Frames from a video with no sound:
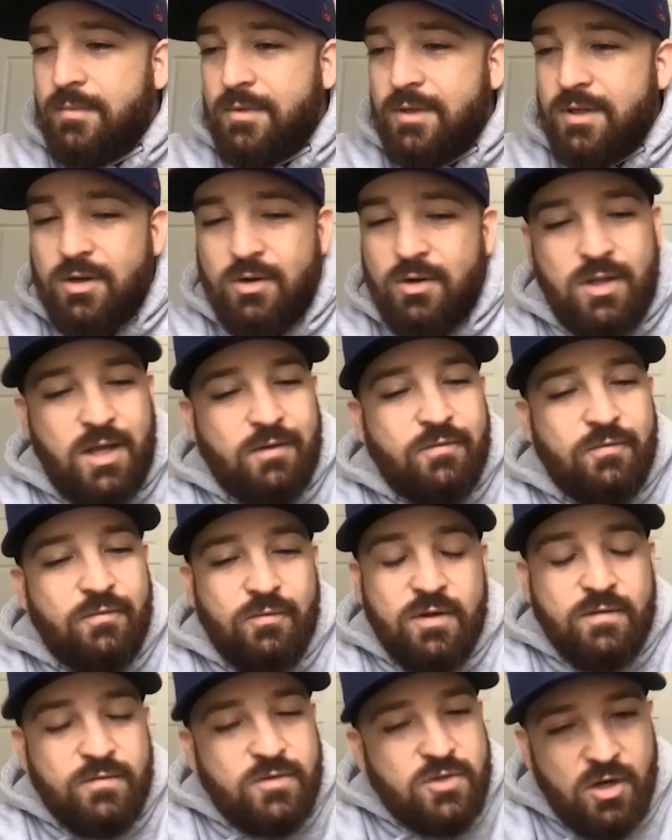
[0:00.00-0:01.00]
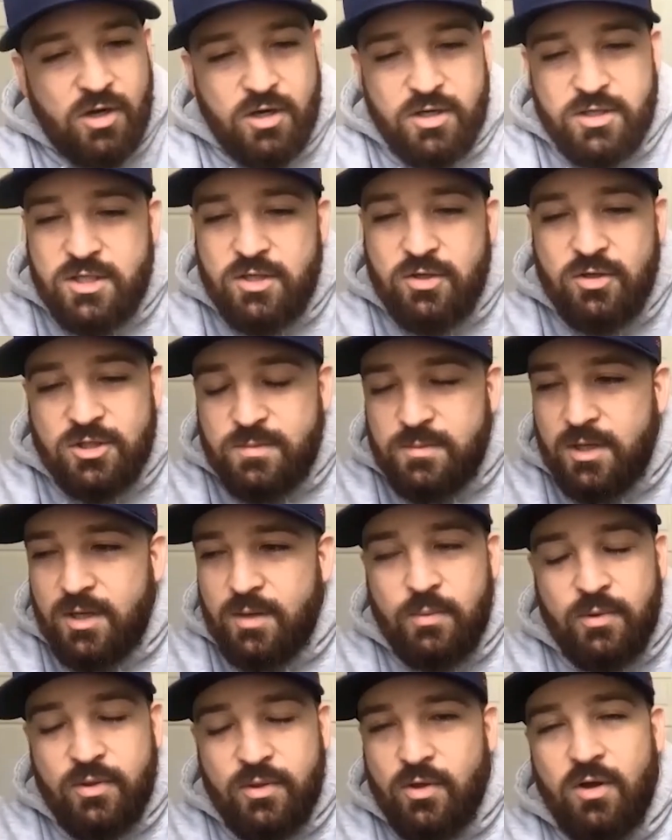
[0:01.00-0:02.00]
You know, like free of charge, he hooks me
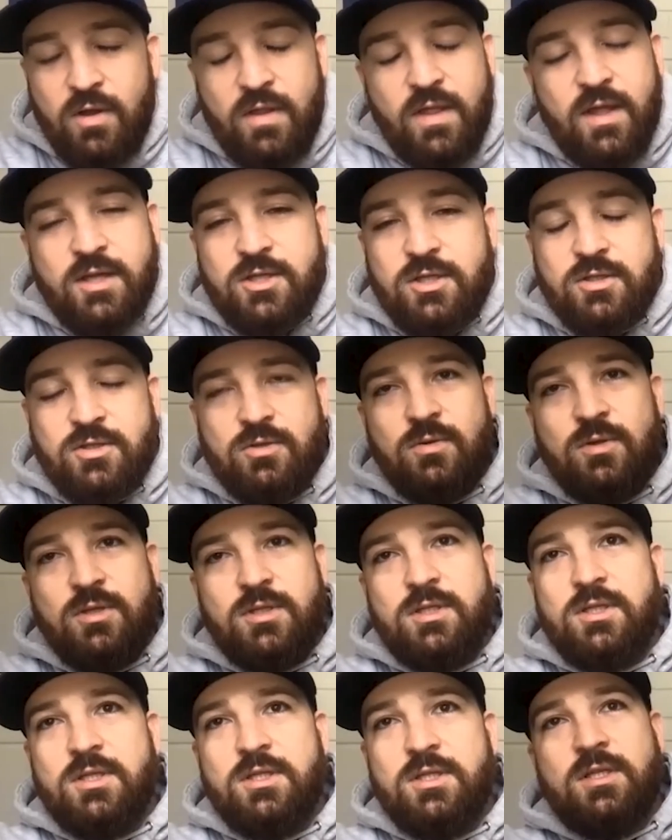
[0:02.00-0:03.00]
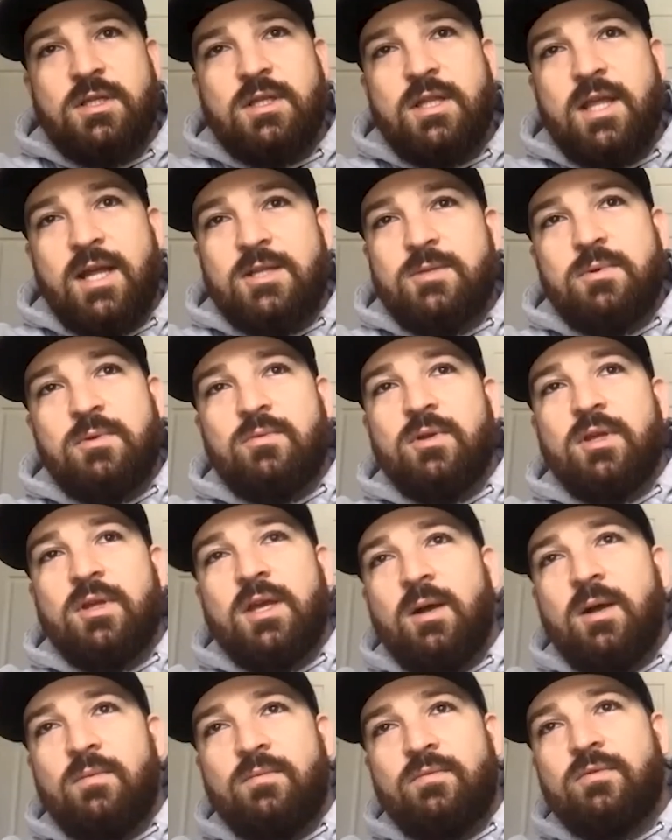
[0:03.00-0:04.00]
up with all that shit. So it's just, that's been really
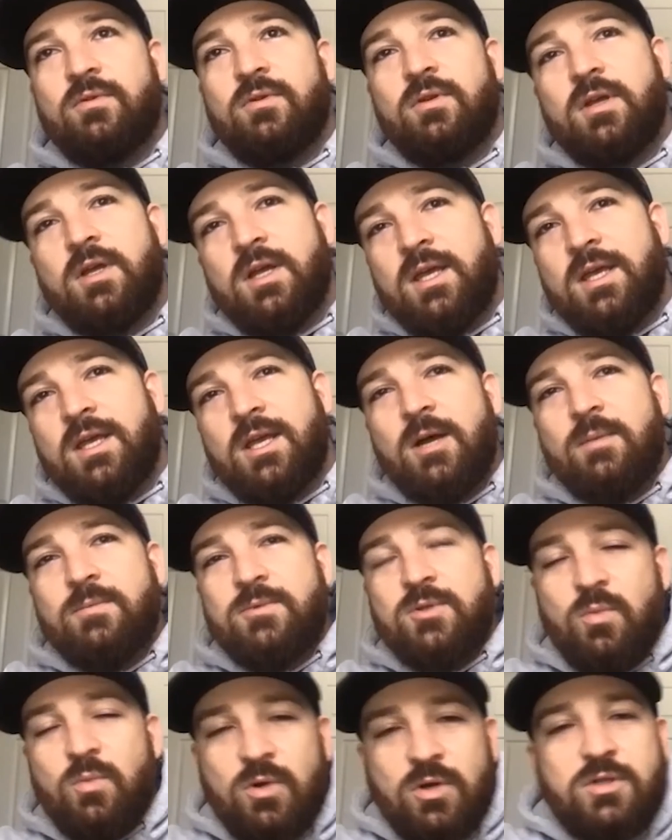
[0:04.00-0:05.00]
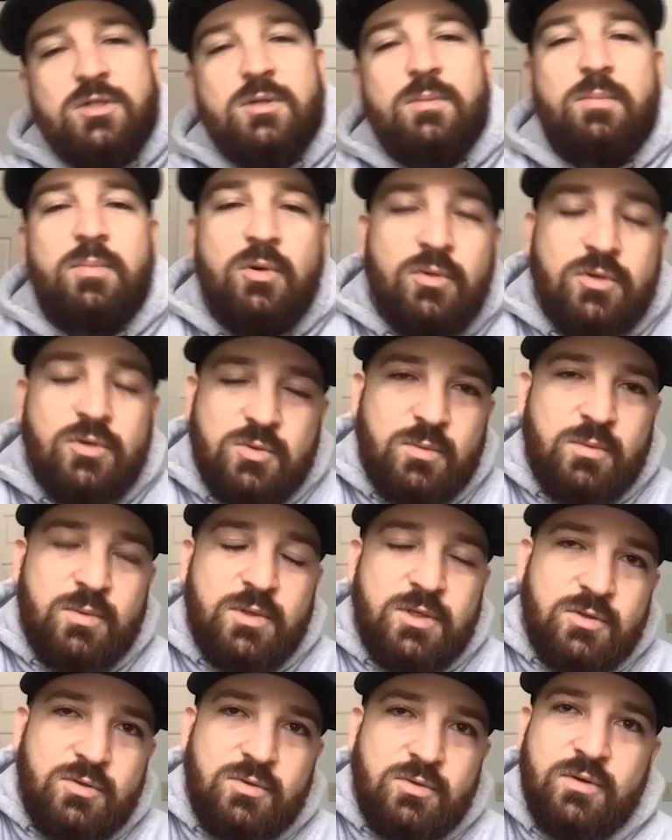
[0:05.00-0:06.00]
helpful. He comes and works the booths when we
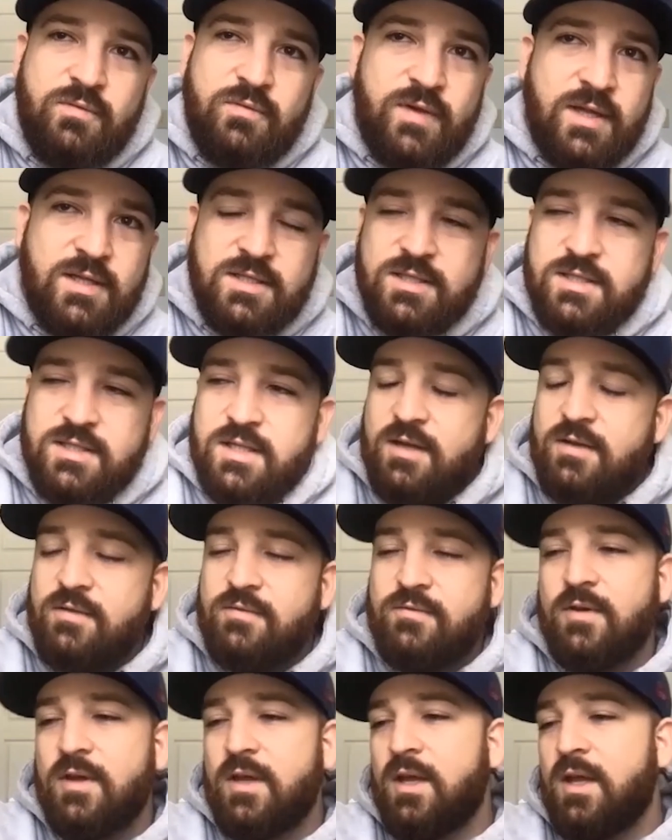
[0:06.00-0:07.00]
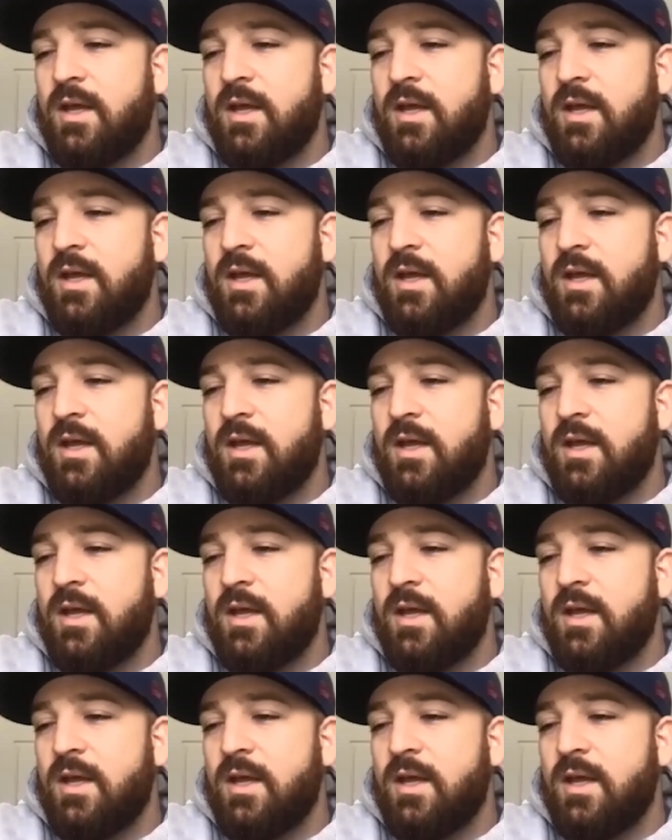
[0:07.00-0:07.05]
do events and stuff.